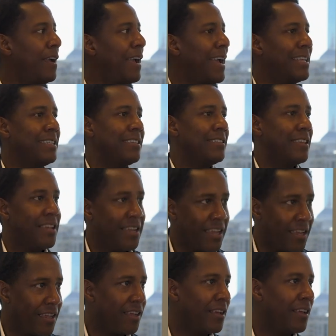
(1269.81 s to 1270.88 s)
and
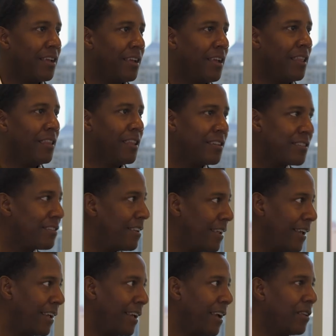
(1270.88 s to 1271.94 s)
sitting and
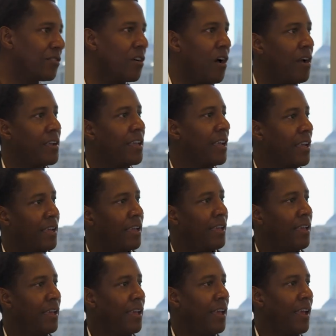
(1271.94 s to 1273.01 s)
listening and talking
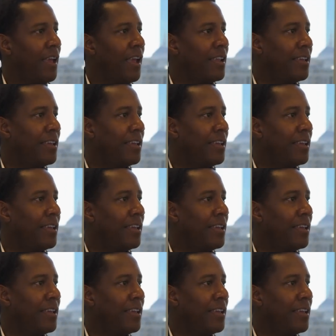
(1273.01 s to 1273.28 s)
mm -hmm.